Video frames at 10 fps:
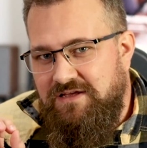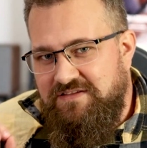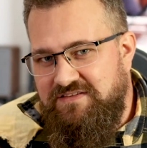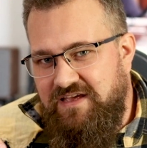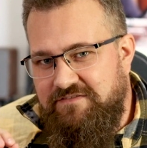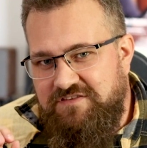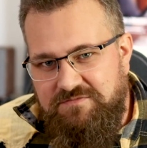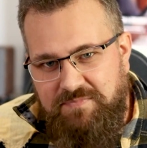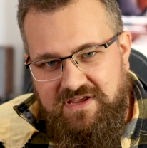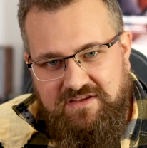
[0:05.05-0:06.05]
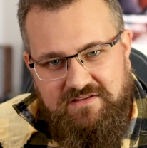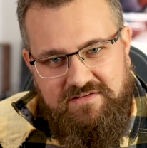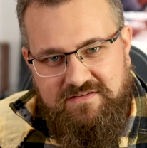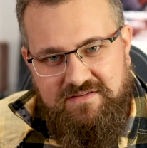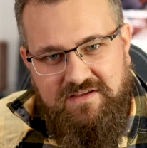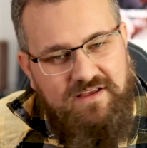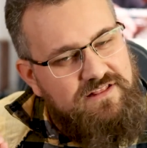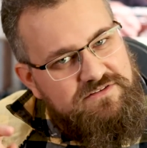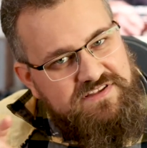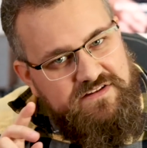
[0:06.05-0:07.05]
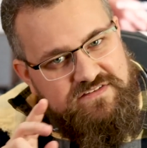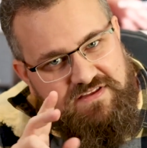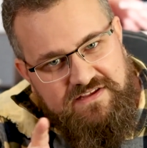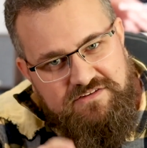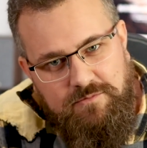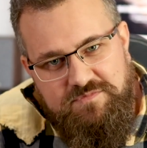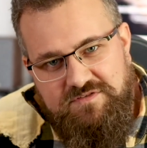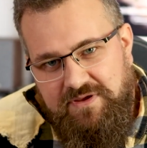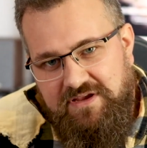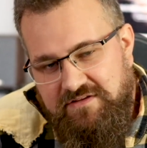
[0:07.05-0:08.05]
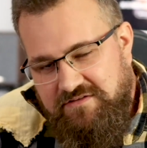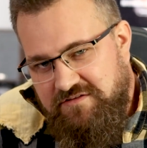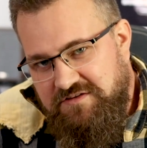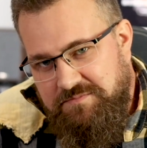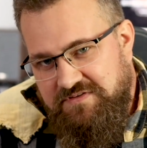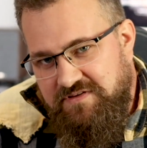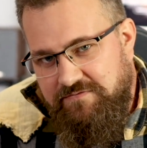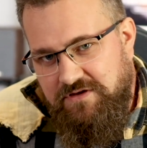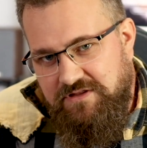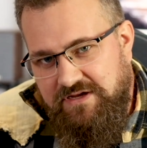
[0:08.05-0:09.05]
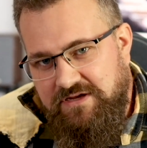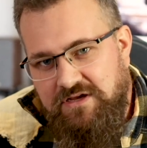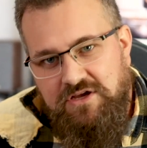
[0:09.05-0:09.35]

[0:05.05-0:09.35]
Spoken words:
set of speakers, a little set of desktop speakers specifically,